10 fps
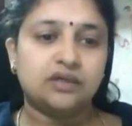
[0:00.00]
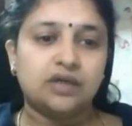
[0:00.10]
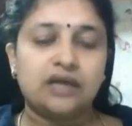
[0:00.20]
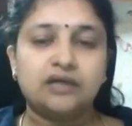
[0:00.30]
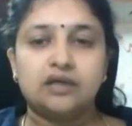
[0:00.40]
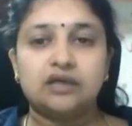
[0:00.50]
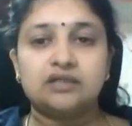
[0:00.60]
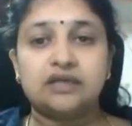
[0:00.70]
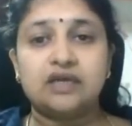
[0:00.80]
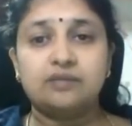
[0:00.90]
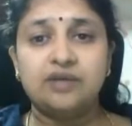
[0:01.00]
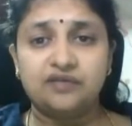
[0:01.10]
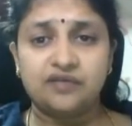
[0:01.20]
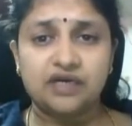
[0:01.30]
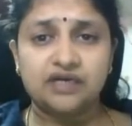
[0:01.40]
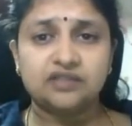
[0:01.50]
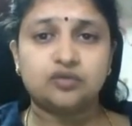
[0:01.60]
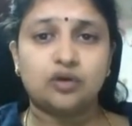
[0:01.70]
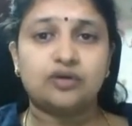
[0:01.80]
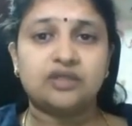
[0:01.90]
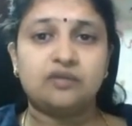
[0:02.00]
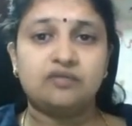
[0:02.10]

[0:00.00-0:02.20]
And there can be difficulty in swallowing.